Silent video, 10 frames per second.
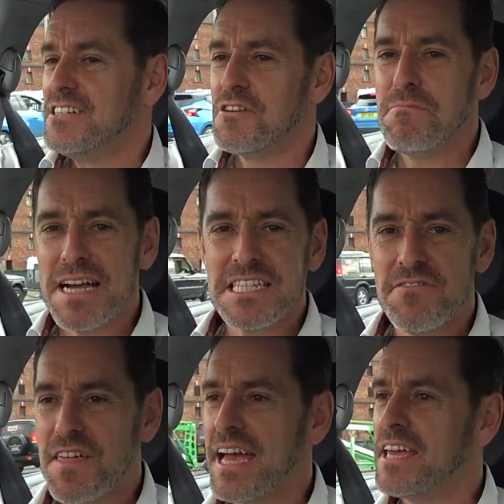So
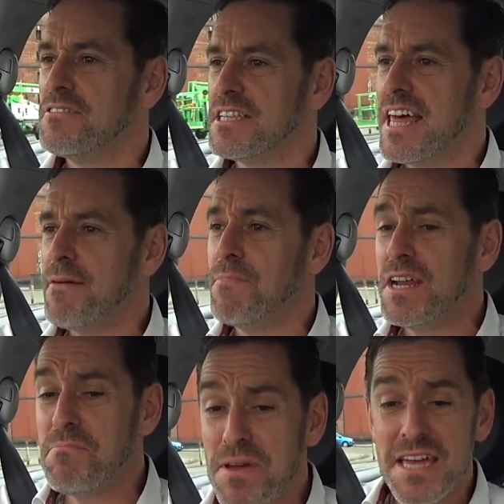massive thank you to them, but
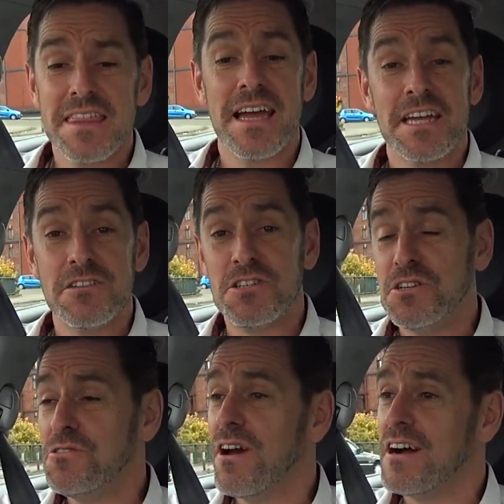a big thank you to
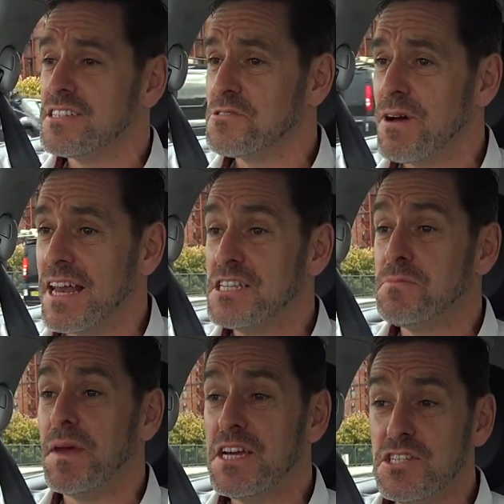you guys as well. It's
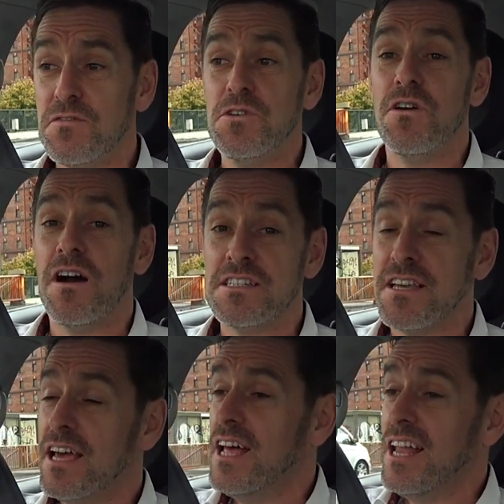because of you guys
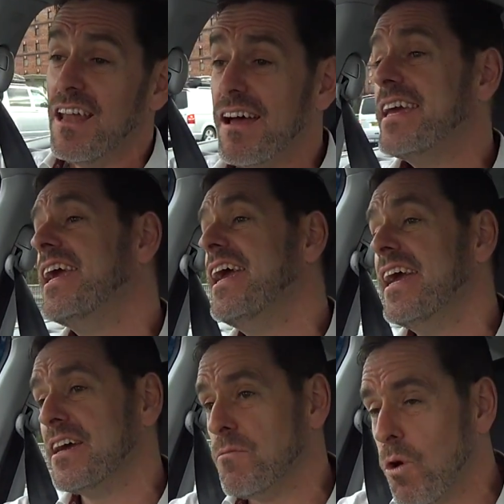
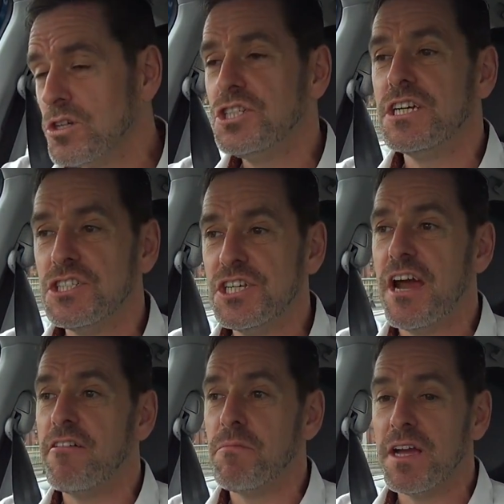liking and watching and
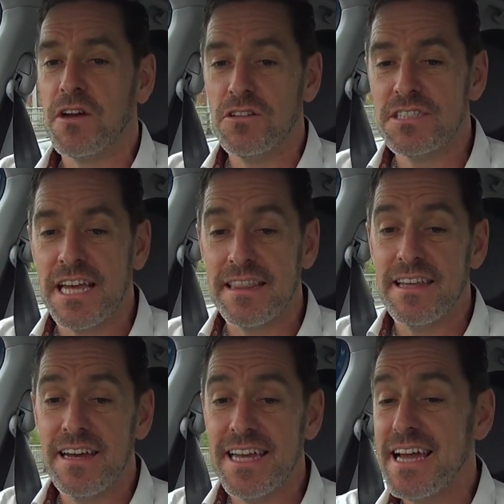sharing my content
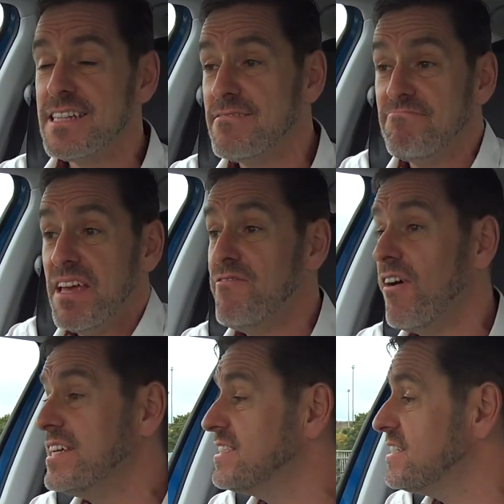that I get
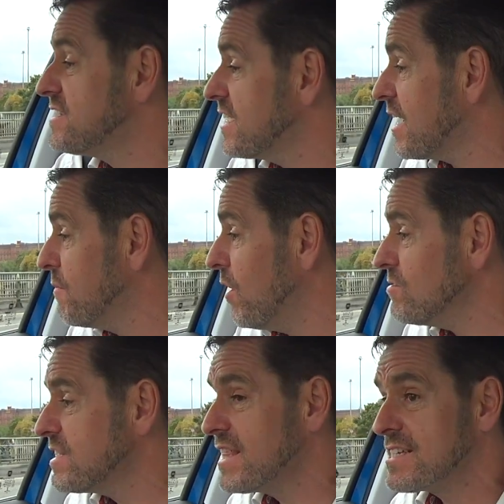invited to come
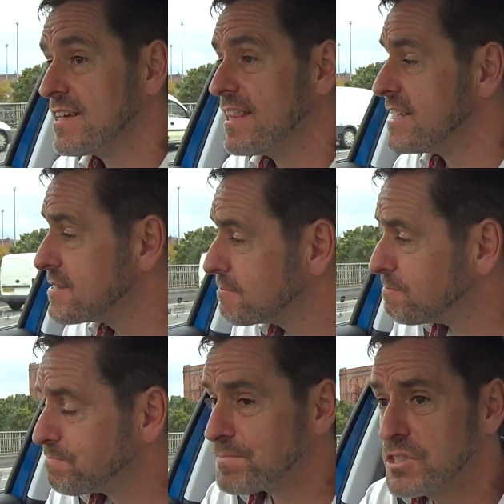along to things like this.
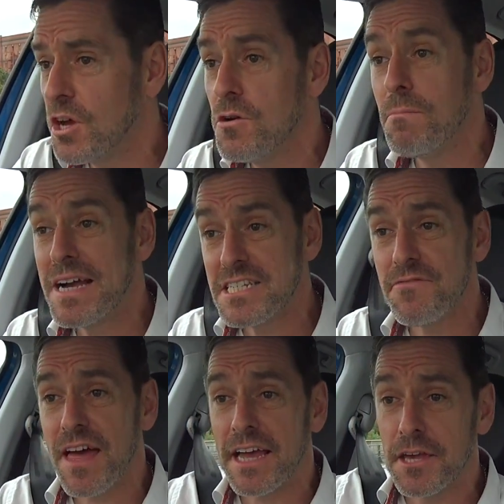So massive
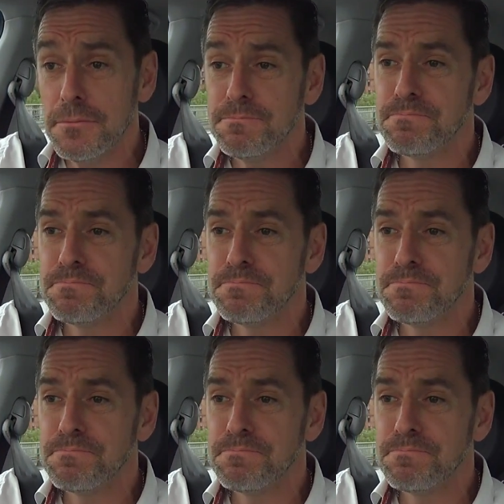thank you.